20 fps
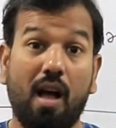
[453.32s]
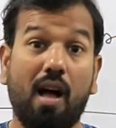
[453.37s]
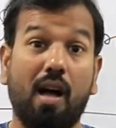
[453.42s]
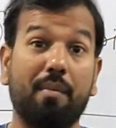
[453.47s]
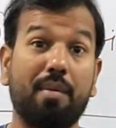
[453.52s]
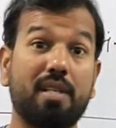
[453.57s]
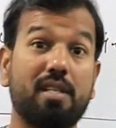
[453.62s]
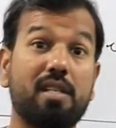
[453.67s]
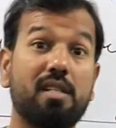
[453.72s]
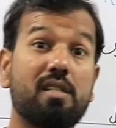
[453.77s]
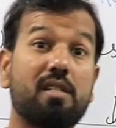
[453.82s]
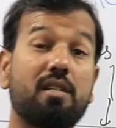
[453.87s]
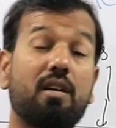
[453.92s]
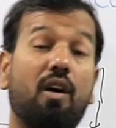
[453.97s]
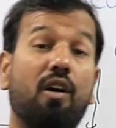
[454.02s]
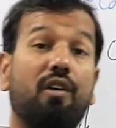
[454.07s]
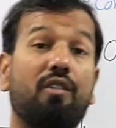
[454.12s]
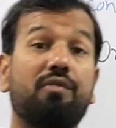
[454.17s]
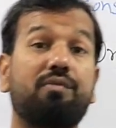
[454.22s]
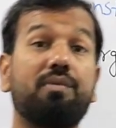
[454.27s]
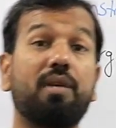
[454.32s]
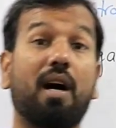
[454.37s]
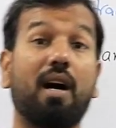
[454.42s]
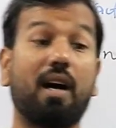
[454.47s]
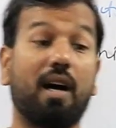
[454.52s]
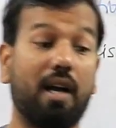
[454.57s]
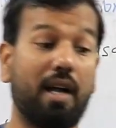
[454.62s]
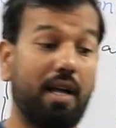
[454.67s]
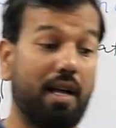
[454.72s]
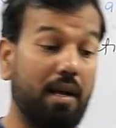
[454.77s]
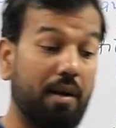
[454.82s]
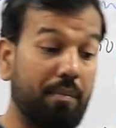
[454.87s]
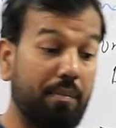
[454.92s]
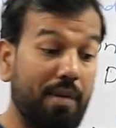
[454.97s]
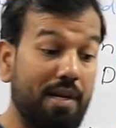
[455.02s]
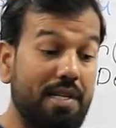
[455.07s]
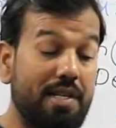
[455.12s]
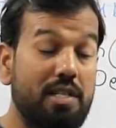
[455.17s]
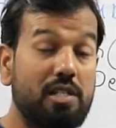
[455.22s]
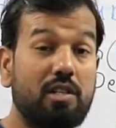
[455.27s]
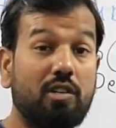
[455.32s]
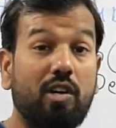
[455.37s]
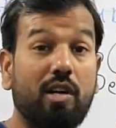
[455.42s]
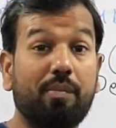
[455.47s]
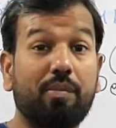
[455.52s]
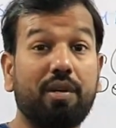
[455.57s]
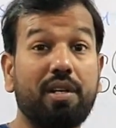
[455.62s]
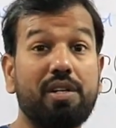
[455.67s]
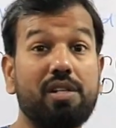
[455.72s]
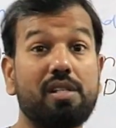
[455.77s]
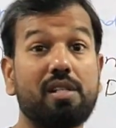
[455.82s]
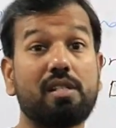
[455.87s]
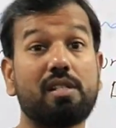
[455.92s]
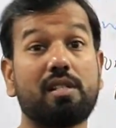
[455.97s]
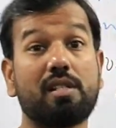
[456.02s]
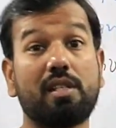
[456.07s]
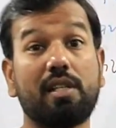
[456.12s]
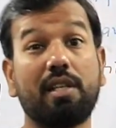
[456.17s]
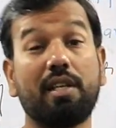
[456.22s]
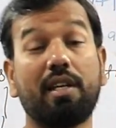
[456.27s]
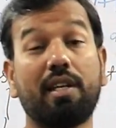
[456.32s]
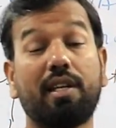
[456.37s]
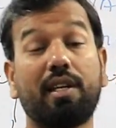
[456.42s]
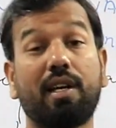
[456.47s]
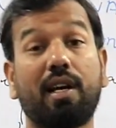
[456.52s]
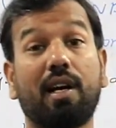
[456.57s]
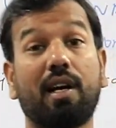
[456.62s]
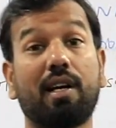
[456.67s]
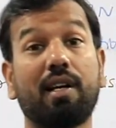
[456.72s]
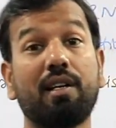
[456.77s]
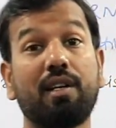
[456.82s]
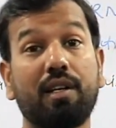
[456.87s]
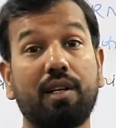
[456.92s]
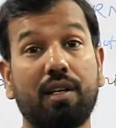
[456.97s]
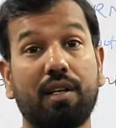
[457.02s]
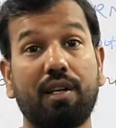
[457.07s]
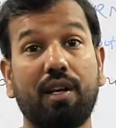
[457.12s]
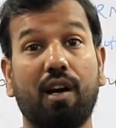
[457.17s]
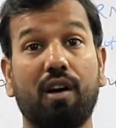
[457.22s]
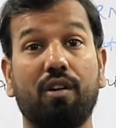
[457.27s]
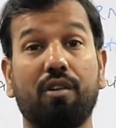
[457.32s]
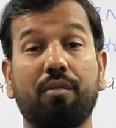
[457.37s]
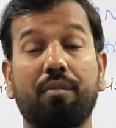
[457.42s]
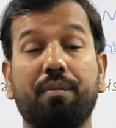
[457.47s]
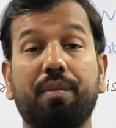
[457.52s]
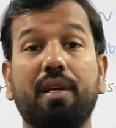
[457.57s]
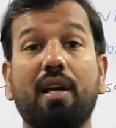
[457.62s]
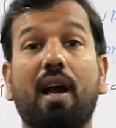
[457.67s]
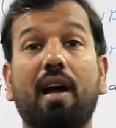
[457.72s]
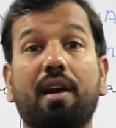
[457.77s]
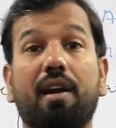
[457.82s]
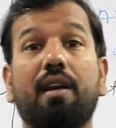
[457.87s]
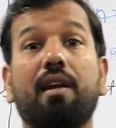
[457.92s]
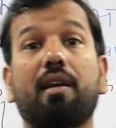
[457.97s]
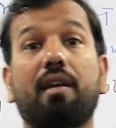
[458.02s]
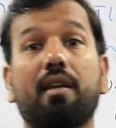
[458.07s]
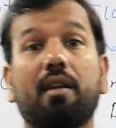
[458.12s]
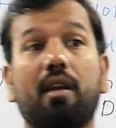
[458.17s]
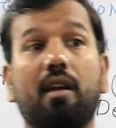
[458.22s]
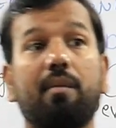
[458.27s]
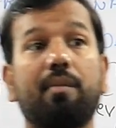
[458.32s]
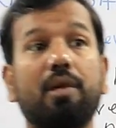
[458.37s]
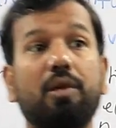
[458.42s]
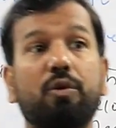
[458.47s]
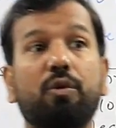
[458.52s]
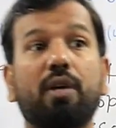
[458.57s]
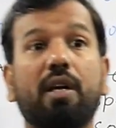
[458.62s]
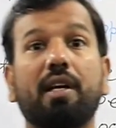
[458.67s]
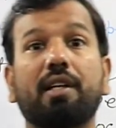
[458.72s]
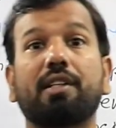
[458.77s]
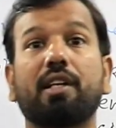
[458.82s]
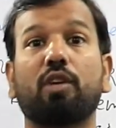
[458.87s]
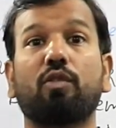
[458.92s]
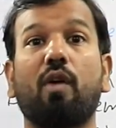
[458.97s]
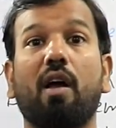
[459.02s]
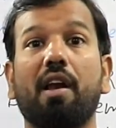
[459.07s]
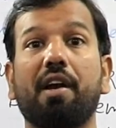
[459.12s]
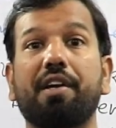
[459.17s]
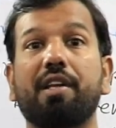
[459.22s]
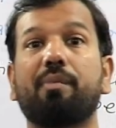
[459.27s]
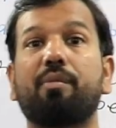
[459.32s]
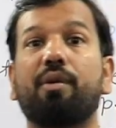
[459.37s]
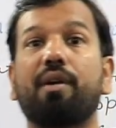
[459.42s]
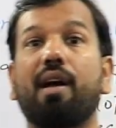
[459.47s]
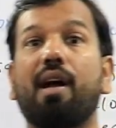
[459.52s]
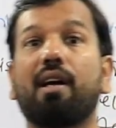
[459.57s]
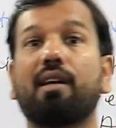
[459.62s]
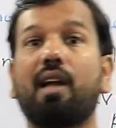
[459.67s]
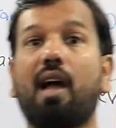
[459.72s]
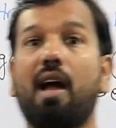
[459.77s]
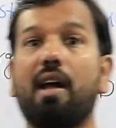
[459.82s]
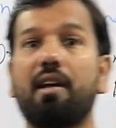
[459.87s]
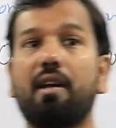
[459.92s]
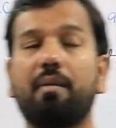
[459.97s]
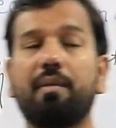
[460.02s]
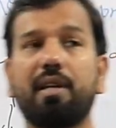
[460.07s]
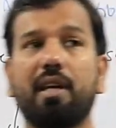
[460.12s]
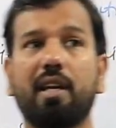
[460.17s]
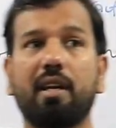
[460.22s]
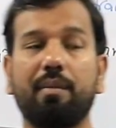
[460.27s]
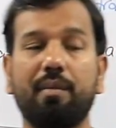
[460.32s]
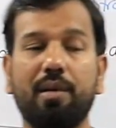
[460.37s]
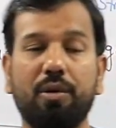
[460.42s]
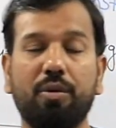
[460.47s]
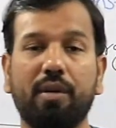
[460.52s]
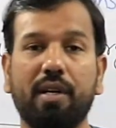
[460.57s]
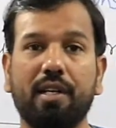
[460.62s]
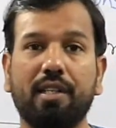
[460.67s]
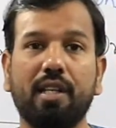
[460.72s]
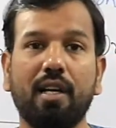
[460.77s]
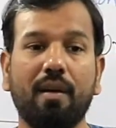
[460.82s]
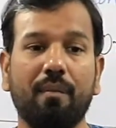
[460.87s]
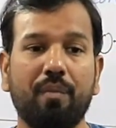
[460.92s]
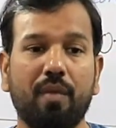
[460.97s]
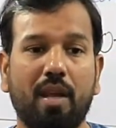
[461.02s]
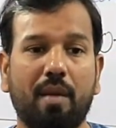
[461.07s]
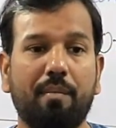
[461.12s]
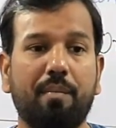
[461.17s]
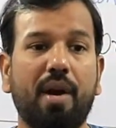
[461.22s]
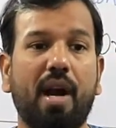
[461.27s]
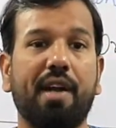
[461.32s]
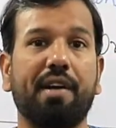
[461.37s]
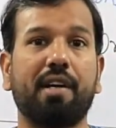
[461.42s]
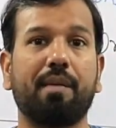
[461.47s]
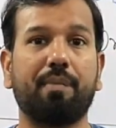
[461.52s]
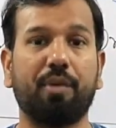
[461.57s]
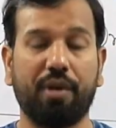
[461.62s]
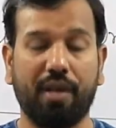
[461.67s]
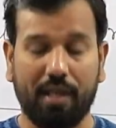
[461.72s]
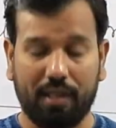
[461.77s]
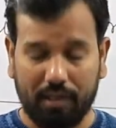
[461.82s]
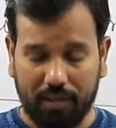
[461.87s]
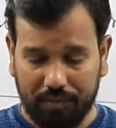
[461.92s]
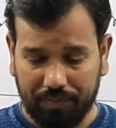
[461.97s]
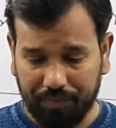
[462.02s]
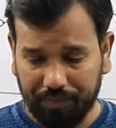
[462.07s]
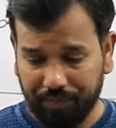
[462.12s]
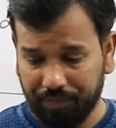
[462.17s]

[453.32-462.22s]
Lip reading: emergence of the multinational corporations in India, now we are able to get the quality product, and now we are able to get the branded product.